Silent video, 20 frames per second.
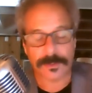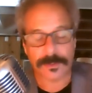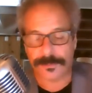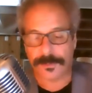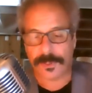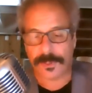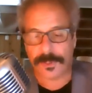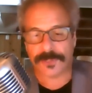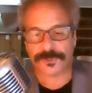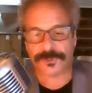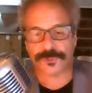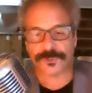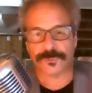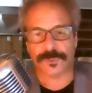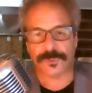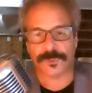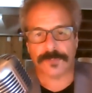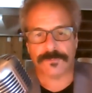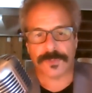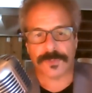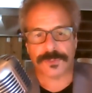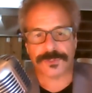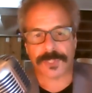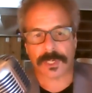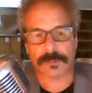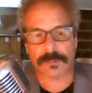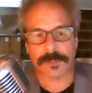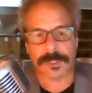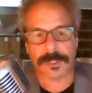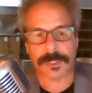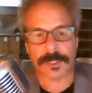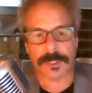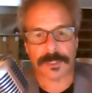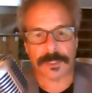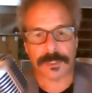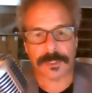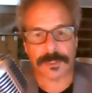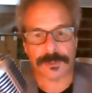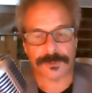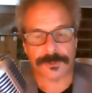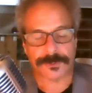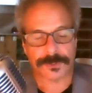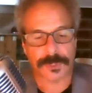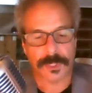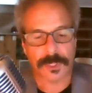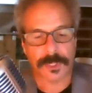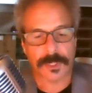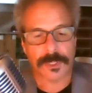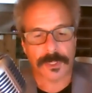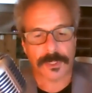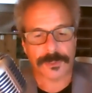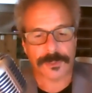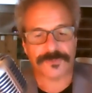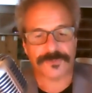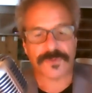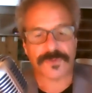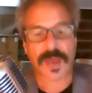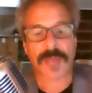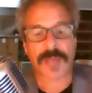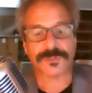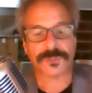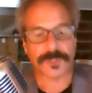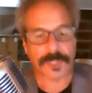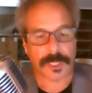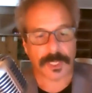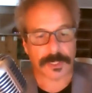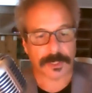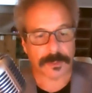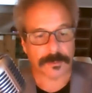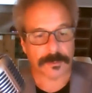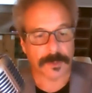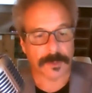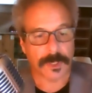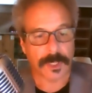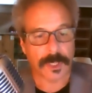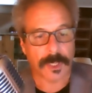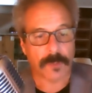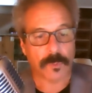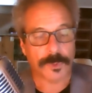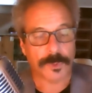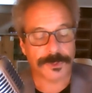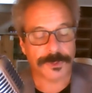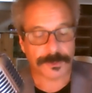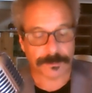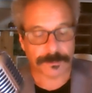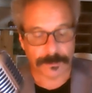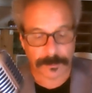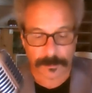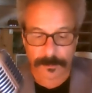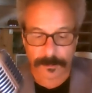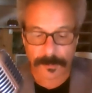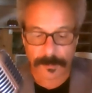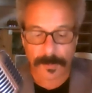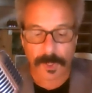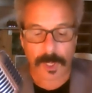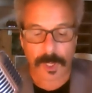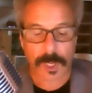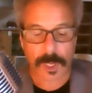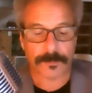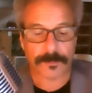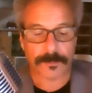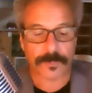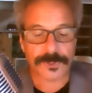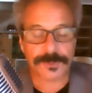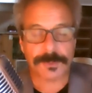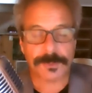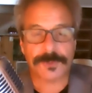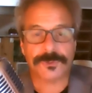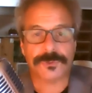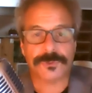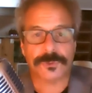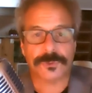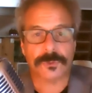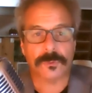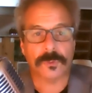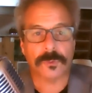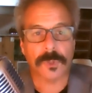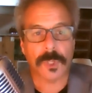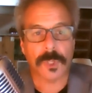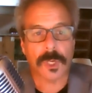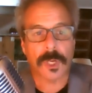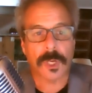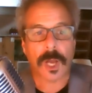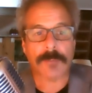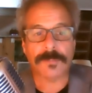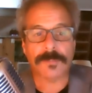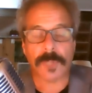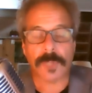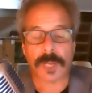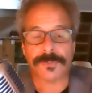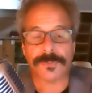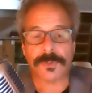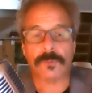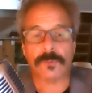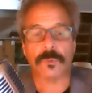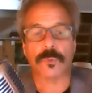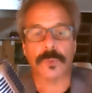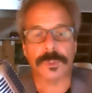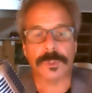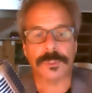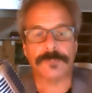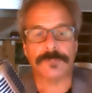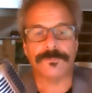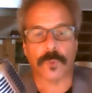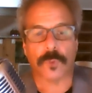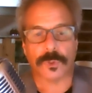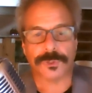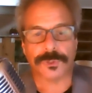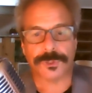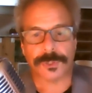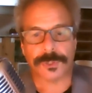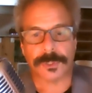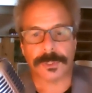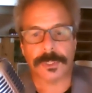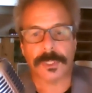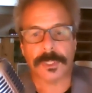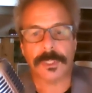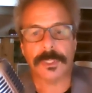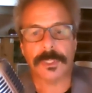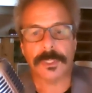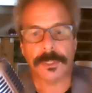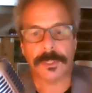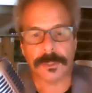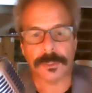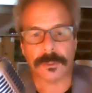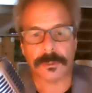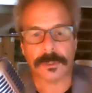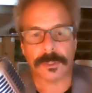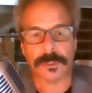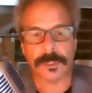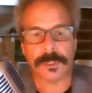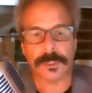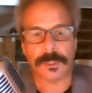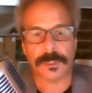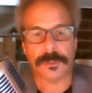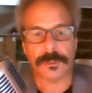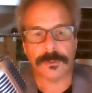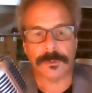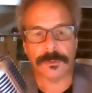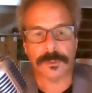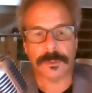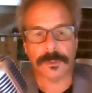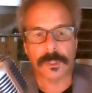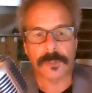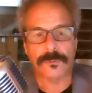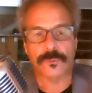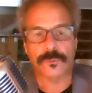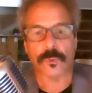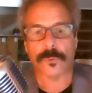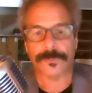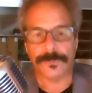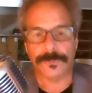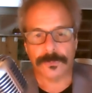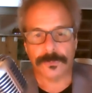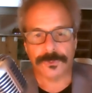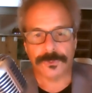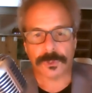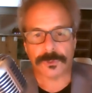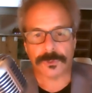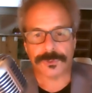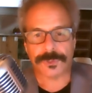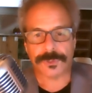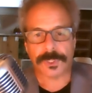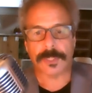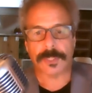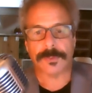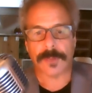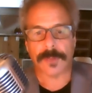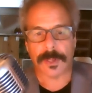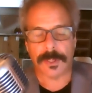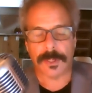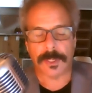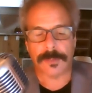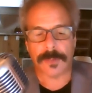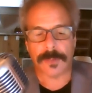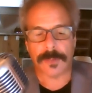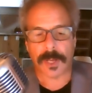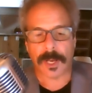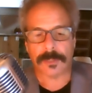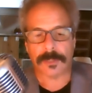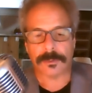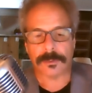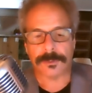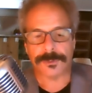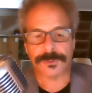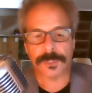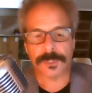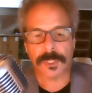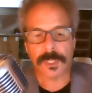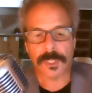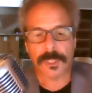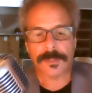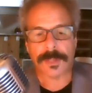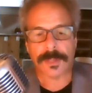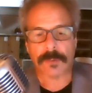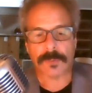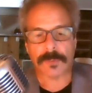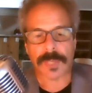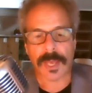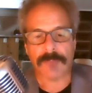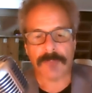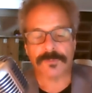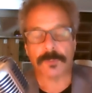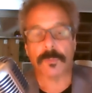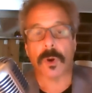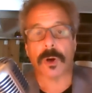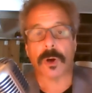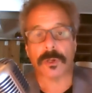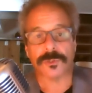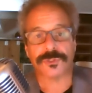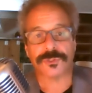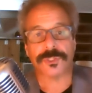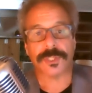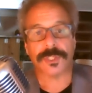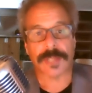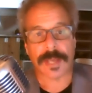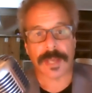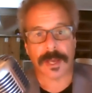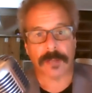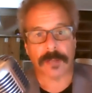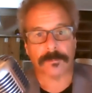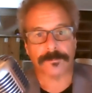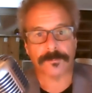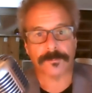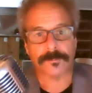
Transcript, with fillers: the history of this area is is fascinating, which uh, brings me to I mean, I think we're really fortunate here in northern New Jersey and in the Highlands that we have the Morris Canal.